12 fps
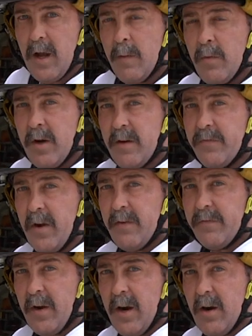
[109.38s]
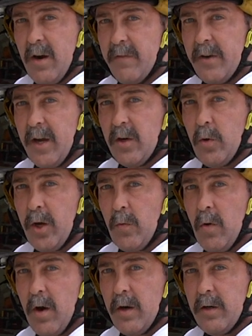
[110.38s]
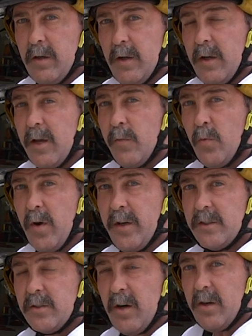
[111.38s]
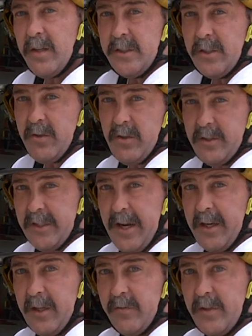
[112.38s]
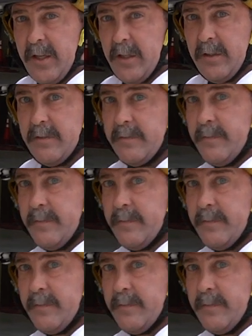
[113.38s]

I'm ready to fight fire, I've got quick water, and I'm ready to start an interior attack if needed.